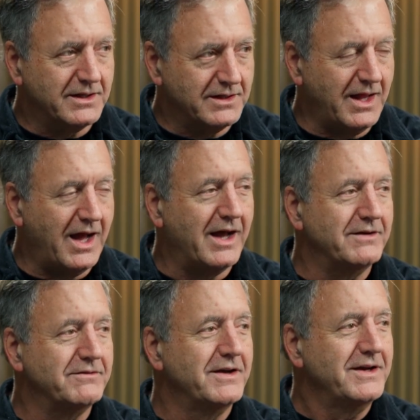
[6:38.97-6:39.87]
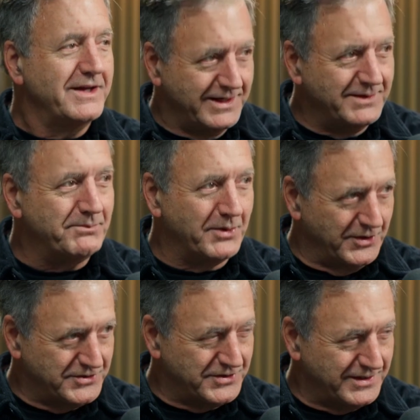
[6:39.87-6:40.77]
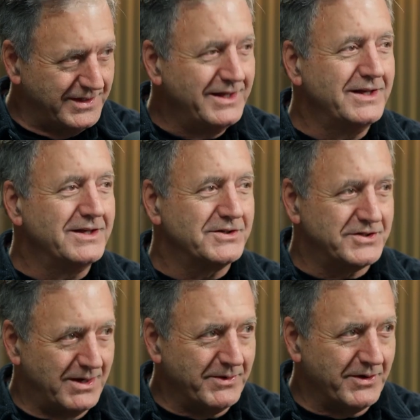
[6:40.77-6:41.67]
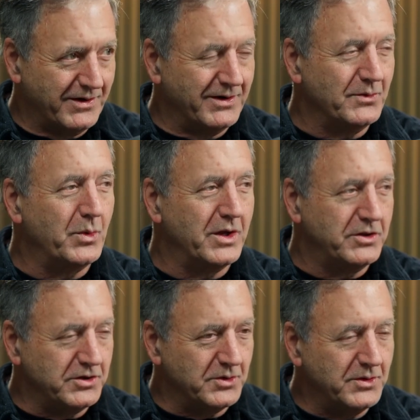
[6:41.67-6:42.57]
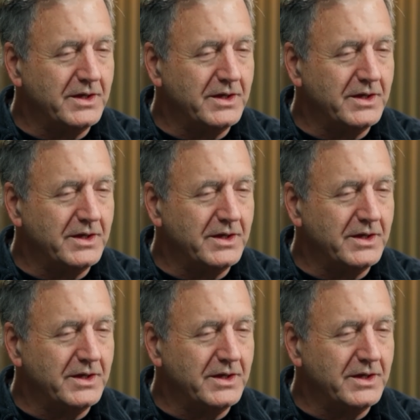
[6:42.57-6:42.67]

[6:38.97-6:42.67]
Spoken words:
live in-person seminar with you,